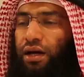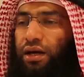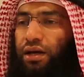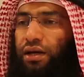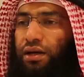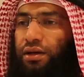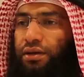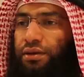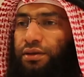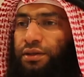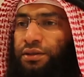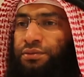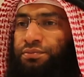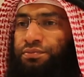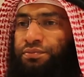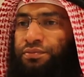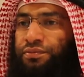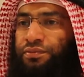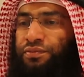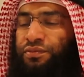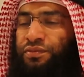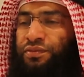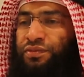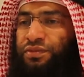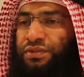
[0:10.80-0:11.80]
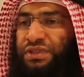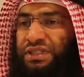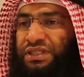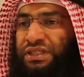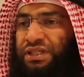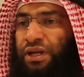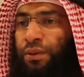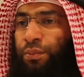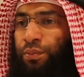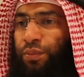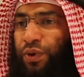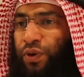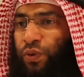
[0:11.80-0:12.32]
Uh,
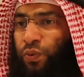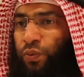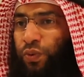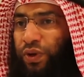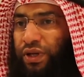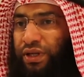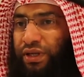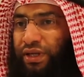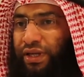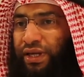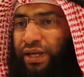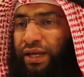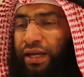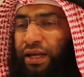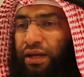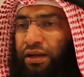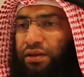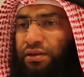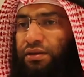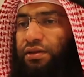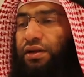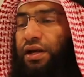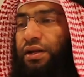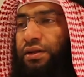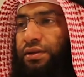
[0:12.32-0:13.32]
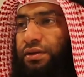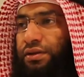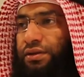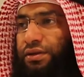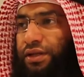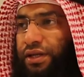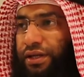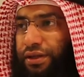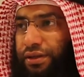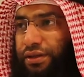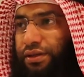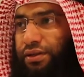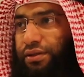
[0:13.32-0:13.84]
number one, eating and
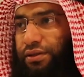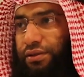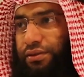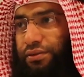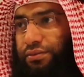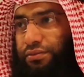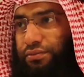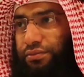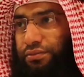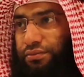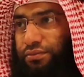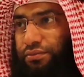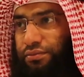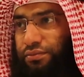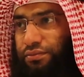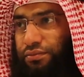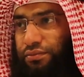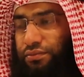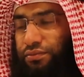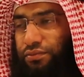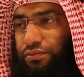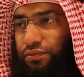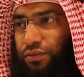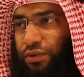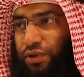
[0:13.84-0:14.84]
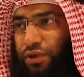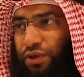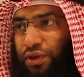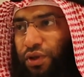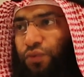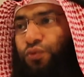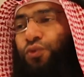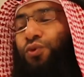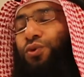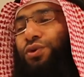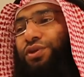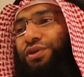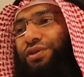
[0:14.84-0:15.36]
drinking the
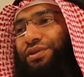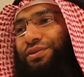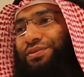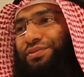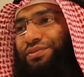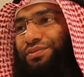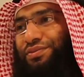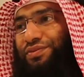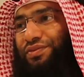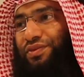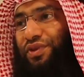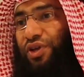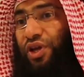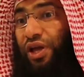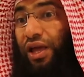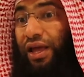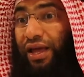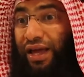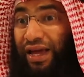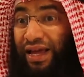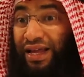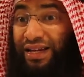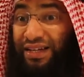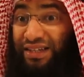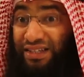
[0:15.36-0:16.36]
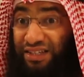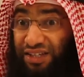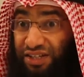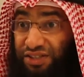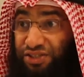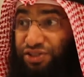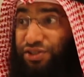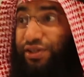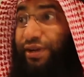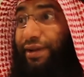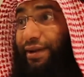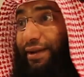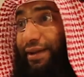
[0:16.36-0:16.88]
food
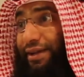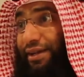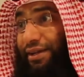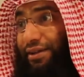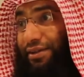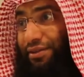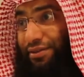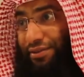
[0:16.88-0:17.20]
intentionally.